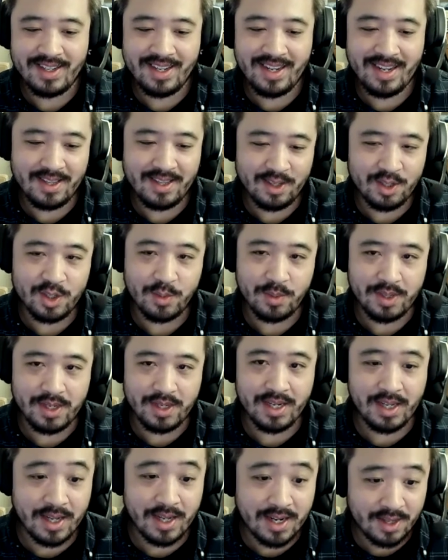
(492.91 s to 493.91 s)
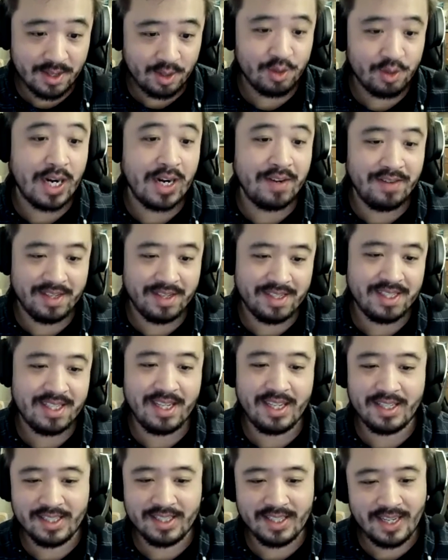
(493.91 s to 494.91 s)
And so we did a lot of the driving
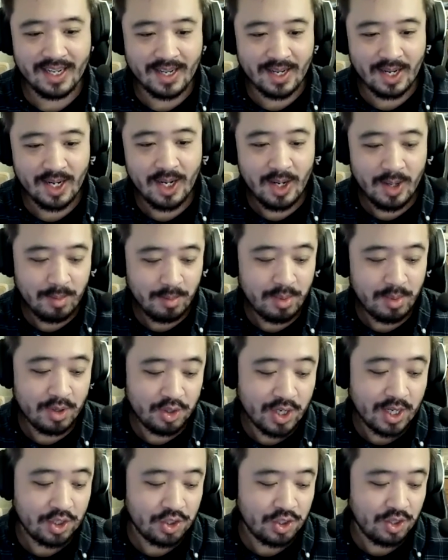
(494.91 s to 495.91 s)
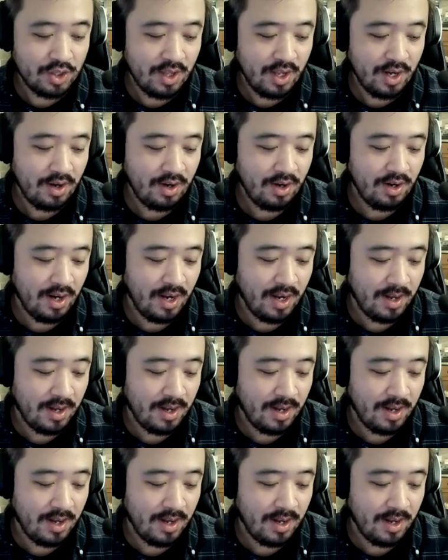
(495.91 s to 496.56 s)
scenes like projection there.